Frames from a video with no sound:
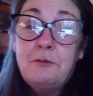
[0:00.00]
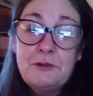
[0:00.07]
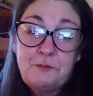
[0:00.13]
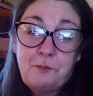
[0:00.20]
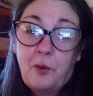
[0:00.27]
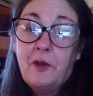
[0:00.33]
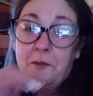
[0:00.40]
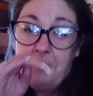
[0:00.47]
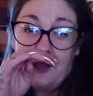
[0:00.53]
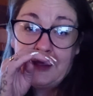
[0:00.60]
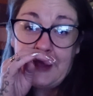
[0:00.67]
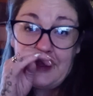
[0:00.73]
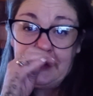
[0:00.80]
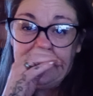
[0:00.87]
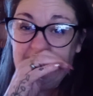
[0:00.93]
putting my
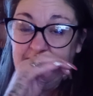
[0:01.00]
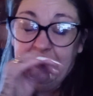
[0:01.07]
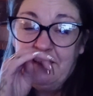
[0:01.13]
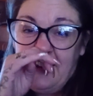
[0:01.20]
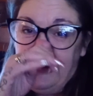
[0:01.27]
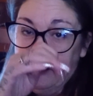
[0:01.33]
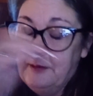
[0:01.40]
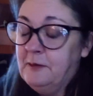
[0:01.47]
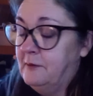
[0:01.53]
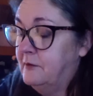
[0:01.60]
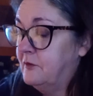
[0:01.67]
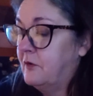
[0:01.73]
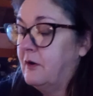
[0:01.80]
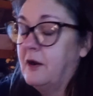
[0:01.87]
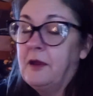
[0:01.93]
cannula in,
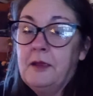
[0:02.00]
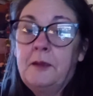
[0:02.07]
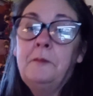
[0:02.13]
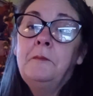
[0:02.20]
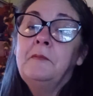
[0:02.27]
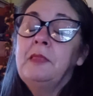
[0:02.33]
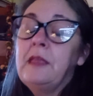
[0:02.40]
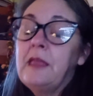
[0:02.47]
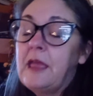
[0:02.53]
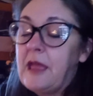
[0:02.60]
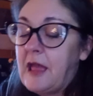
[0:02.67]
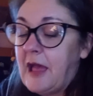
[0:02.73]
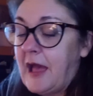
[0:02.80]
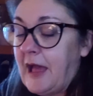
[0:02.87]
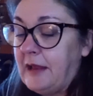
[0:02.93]
right?
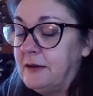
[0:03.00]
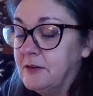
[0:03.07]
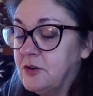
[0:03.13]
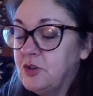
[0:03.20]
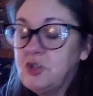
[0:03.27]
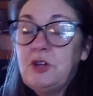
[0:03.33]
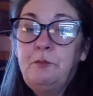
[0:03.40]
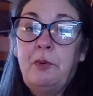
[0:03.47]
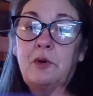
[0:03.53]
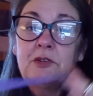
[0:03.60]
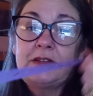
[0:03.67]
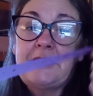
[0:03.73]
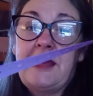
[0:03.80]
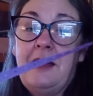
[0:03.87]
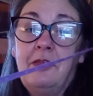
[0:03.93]
And she
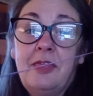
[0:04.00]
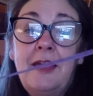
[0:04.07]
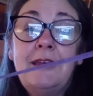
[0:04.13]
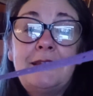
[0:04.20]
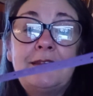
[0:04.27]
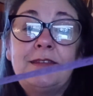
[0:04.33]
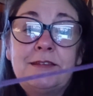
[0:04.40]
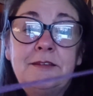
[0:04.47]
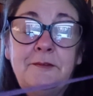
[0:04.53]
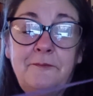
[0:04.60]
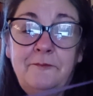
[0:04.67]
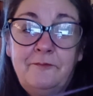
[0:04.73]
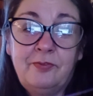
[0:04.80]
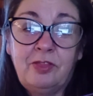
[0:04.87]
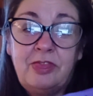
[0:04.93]
bust out this
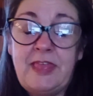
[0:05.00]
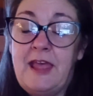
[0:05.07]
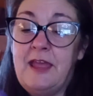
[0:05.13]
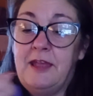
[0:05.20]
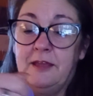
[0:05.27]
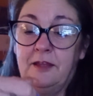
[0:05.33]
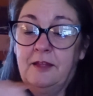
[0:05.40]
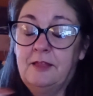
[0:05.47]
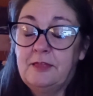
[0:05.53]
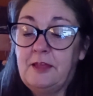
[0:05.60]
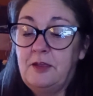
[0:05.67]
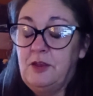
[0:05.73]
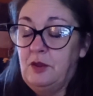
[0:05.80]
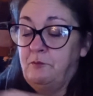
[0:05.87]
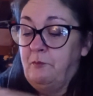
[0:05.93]
thing
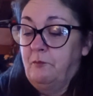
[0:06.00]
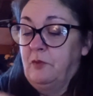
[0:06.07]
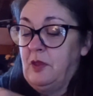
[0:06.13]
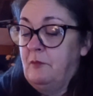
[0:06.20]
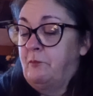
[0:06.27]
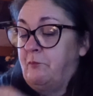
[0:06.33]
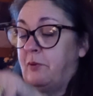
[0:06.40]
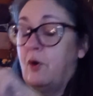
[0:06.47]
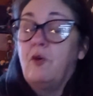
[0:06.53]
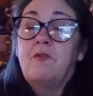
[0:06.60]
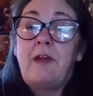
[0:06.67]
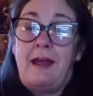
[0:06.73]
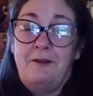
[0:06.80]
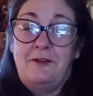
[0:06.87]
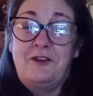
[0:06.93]
that you put
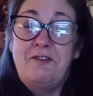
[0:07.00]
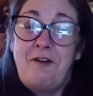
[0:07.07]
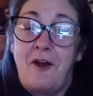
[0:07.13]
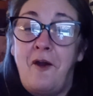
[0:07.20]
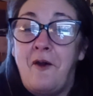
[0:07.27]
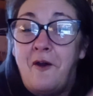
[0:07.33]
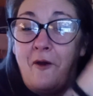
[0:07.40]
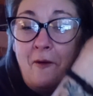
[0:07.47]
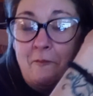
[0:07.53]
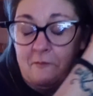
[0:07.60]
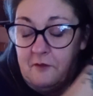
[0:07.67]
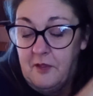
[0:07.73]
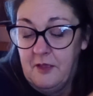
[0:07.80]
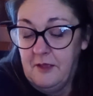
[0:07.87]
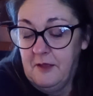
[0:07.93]
around your arm.
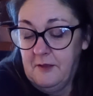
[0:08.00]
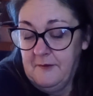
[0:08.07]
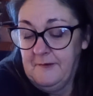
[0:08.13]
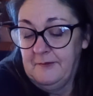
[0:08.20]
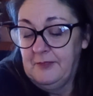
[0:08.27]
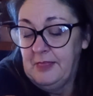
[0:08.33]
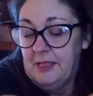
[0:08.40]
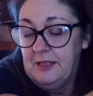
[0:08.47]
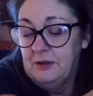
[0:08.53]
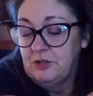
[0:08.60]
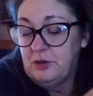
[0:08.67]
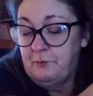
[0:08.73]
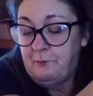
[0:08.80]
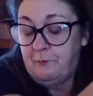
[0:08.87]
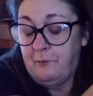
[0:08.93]

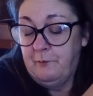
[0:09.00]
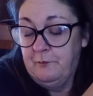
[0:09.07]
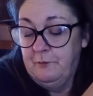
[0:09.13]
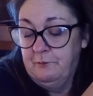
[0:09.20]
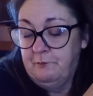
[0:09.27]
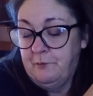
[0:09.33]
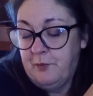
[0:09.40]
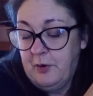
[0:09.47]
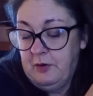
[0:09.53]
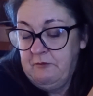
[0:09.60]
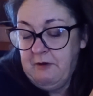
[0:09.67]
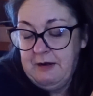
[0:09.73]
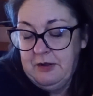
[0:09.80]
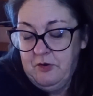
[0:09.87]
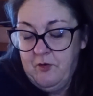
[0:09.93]
She put it
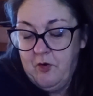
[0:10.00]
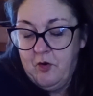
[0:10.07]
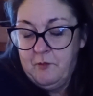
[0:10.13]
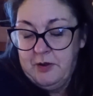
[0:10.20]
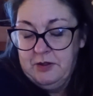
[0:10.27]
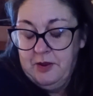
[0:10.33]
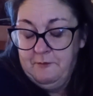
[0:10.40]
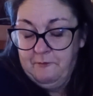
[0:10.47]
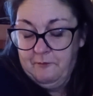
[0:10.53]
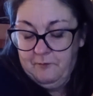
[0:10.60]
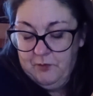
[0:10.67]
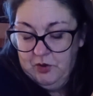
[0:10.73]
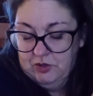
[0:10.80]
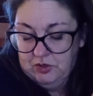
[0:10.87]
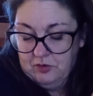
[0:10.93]
around your arm, and
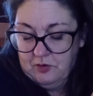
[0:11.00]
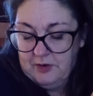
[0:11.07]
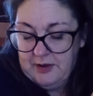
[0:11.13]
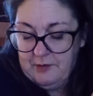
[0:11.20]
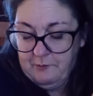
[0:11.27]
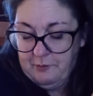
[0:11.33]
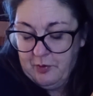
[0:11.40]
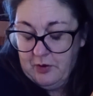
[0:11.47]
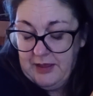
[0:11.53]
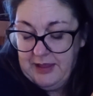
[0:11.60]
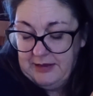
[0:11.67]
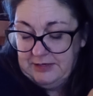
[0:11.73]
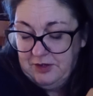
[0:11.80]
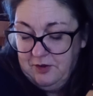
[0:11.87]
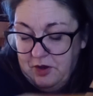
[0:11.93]
you sort of like pull
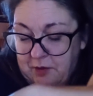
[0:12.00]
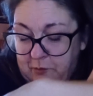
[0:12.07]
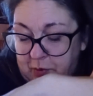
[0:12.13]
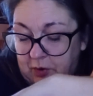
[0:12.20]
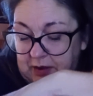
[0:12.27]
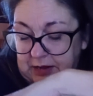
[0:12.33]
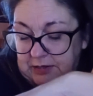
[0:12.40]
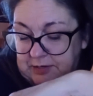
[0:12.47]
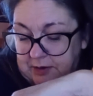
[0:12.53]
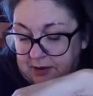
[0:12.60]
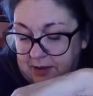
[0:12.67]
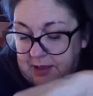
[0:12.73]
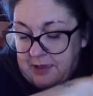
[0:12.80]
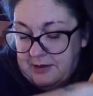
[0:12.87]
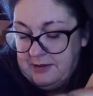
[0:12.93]
it
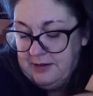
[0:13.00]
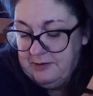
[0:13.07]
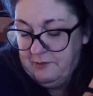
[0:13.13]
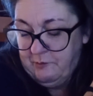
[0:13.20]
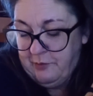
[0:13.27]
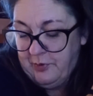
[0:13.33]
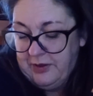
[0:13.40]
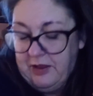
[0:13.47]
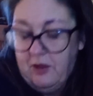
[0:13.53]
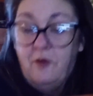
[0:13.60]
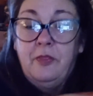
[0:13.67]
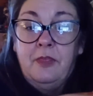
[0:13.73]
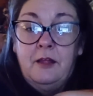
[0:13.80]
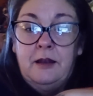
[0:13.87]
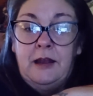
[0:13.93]
tight and put it
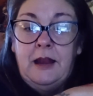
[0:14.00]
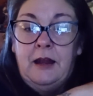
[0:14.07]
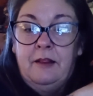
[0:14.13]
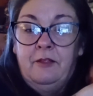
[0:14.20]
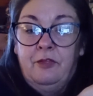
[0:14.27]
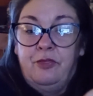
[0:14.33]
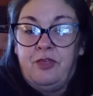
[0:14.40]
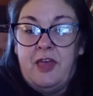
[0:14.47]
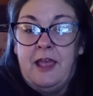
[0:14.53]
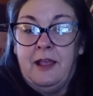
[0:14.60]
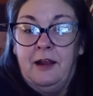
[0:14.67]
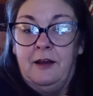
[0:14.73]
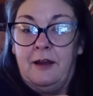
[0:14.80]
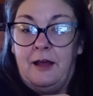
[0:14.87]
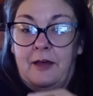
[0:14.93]
on the little
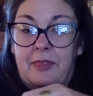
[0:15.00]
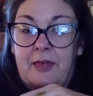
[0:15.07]
thing like